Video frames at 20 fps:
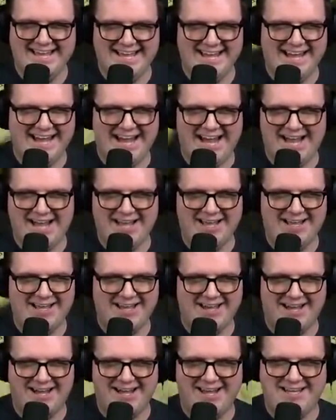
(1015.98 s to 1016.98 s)
I
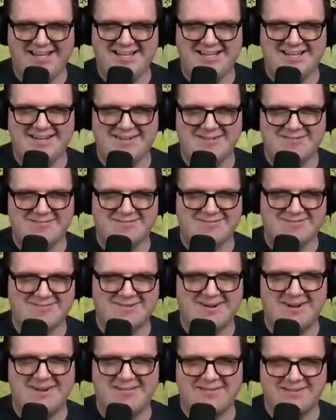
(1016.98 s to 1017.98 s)
I
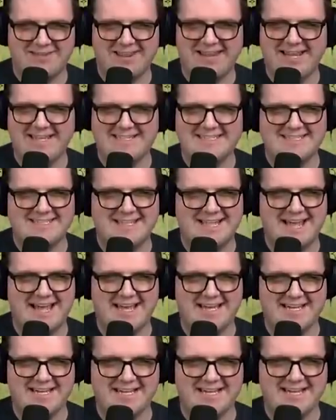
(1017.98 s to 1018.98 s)
I relate to
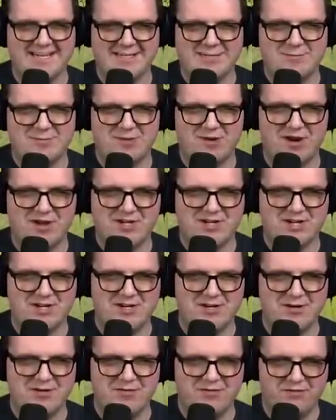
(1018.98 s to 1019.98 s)
that expression
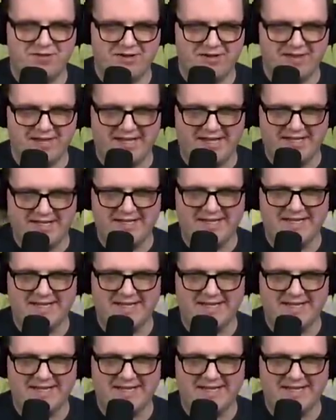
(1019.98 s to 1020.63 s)
of feeling